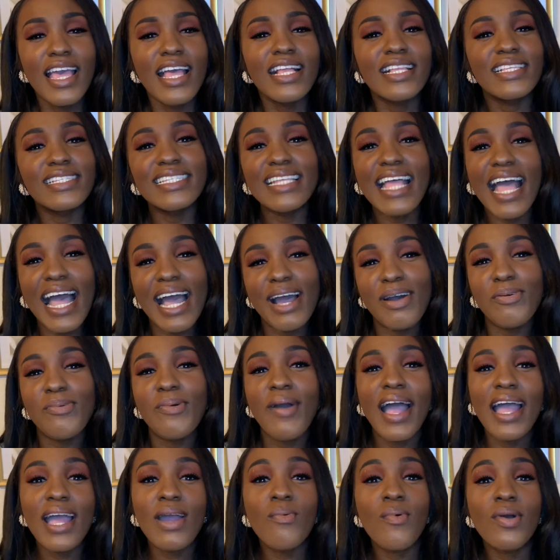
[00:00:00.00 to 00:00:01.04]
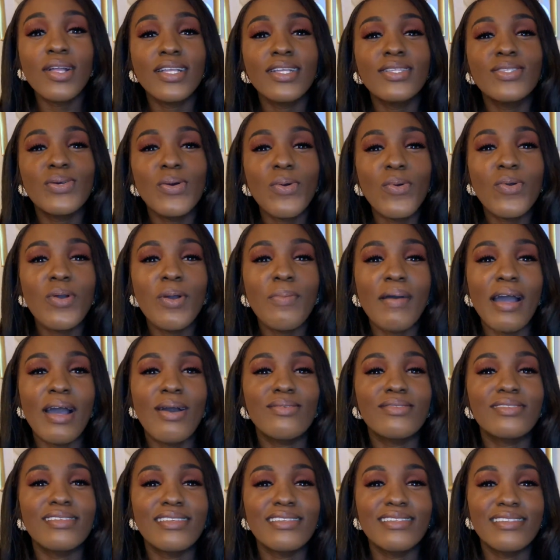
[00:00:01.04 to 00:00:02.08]
Now what I want to talk
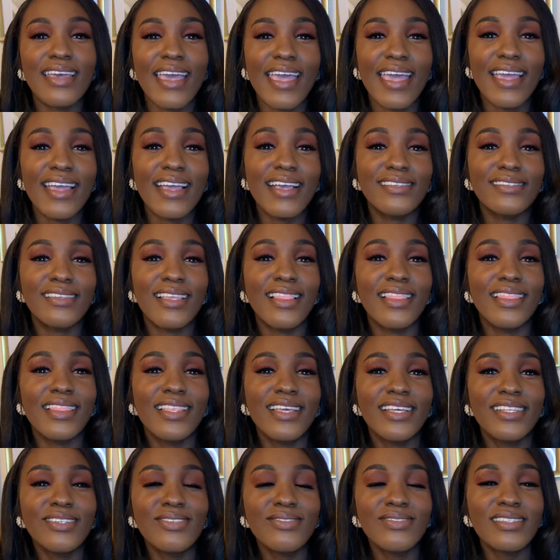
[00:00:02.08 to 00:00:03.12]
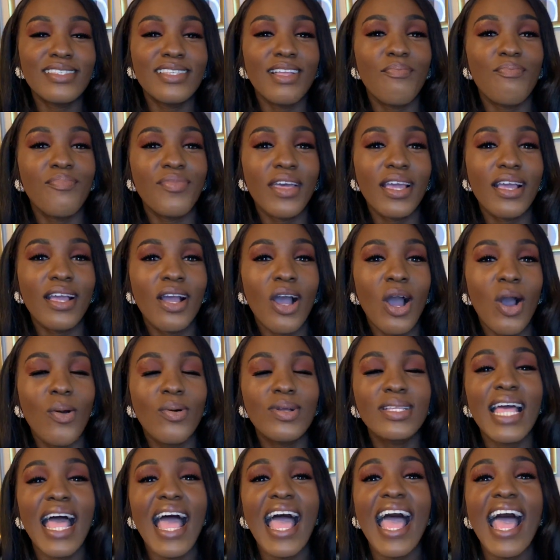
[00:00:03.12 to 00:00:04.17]
about today is a little something
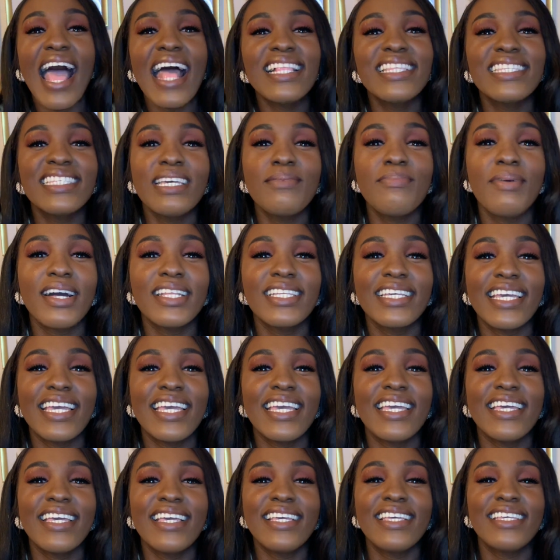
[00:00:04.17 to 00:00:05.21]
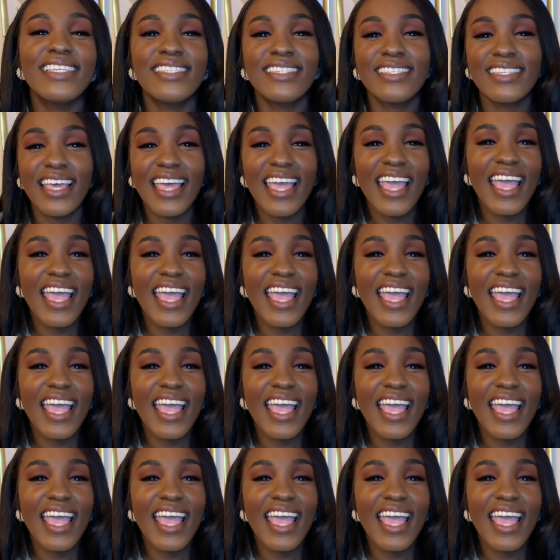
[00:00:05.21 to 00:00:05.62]
called antibodies.